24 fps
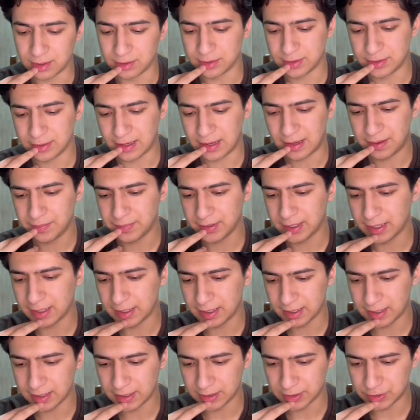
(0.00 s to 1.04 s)
I'm
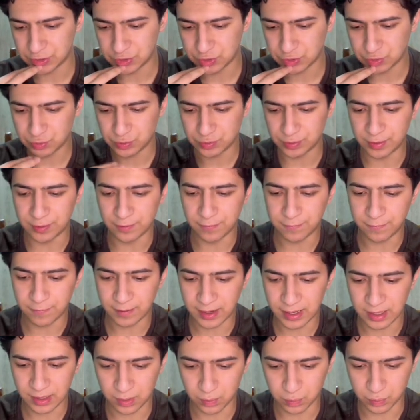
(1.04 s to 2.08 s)
gonna choose the
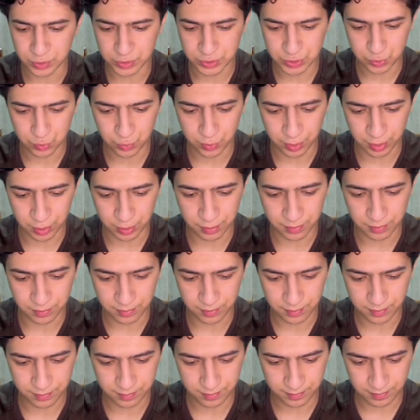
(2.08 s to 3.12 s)
file which were
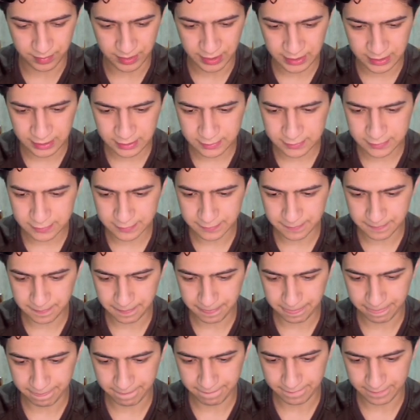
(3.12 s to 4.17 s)
made
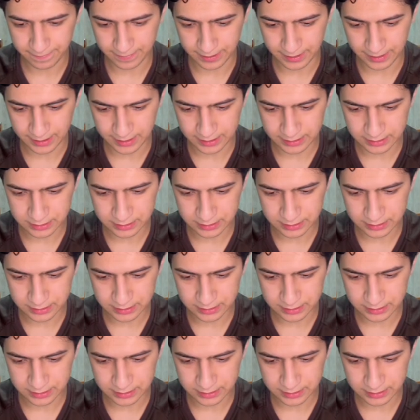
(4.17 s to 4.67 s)
and